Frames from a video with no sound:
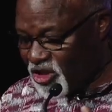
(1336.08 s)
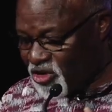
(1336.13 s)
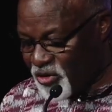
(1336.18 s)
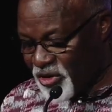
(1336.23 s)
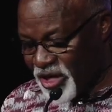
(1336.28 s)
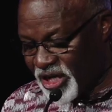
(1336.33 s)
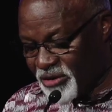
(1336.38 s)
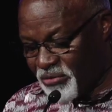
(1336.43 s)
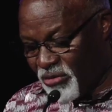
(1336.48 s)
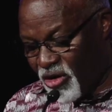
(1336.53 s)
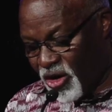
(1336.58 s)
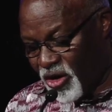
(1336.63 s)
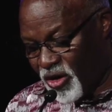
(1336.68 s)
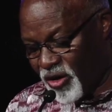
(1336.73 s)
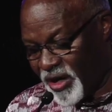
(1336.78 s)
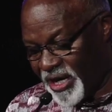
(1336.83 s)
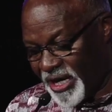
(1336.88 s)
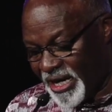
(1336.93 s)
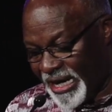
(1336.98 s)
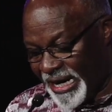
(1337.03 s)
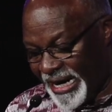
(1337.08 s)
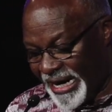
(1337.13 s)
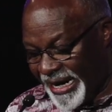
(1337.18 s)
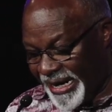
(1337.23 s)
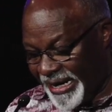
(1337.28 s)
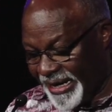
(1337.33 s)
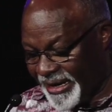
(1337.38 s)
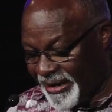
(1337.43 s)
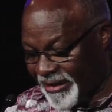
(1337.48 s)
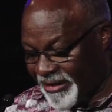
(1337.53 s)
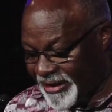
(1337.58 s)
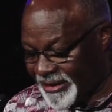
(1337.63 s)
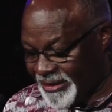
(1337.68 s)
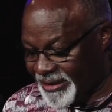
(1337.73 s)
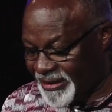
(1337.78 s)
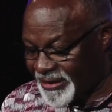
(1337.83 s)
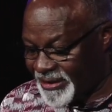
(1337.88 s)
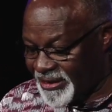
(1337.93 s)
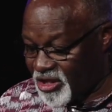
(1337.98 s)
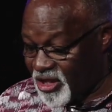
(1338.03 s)
read more in
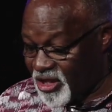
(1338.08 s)
this.